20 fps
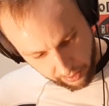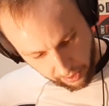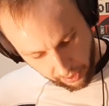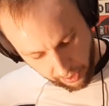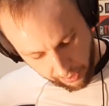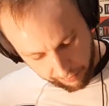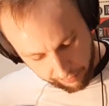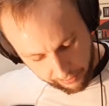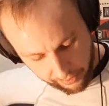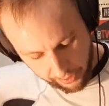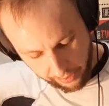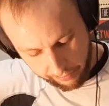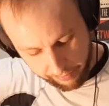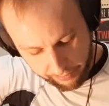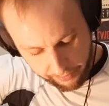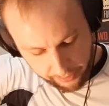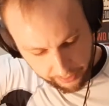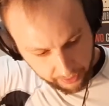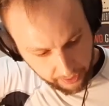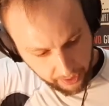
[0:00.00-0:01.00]
Half.
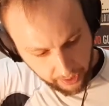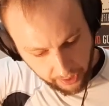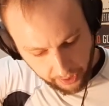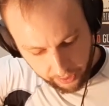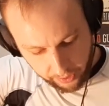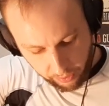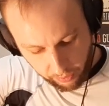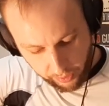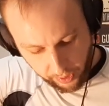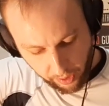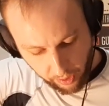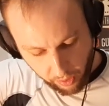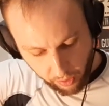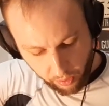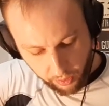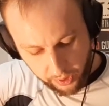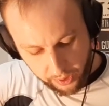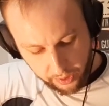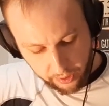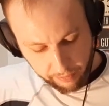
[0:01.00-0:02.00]
So now
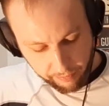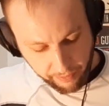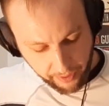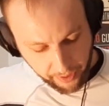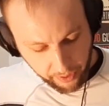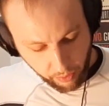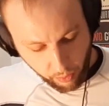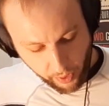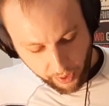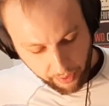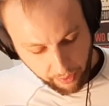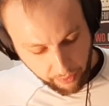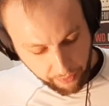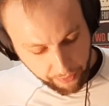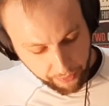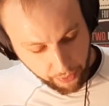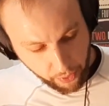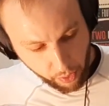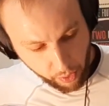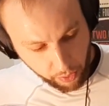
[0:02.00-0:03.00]
let's find
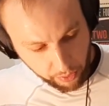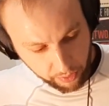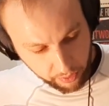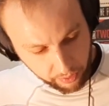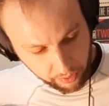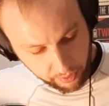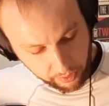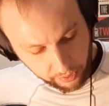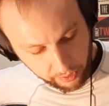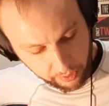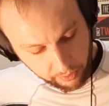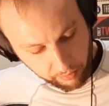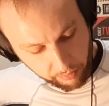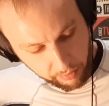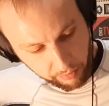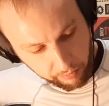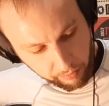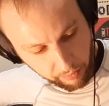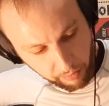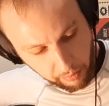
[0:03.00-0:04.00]
1/3. It
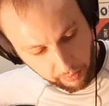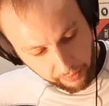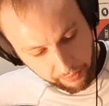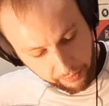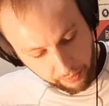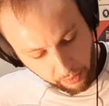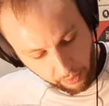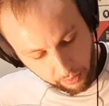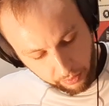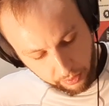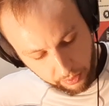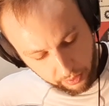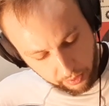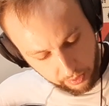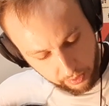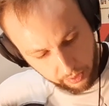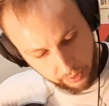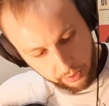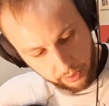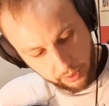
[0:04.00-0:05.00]
will be third.
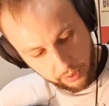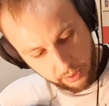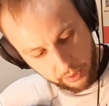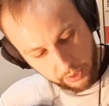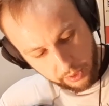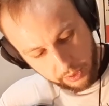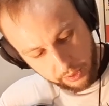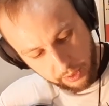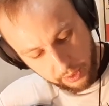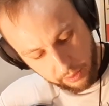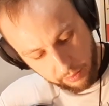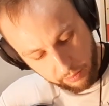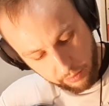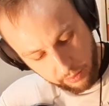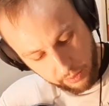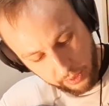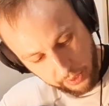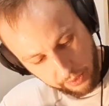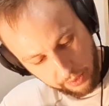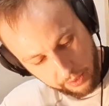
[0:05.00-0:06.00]
Let's
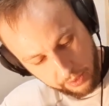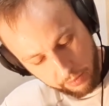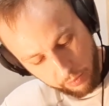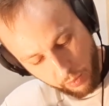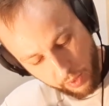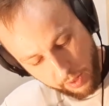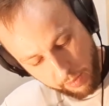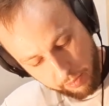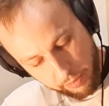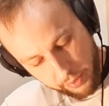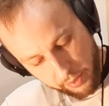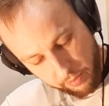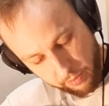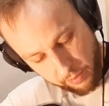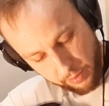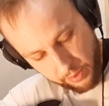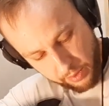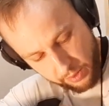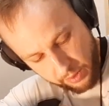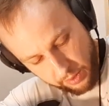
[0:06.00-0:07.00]
count like this. One,
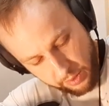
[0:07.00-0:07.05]
boom,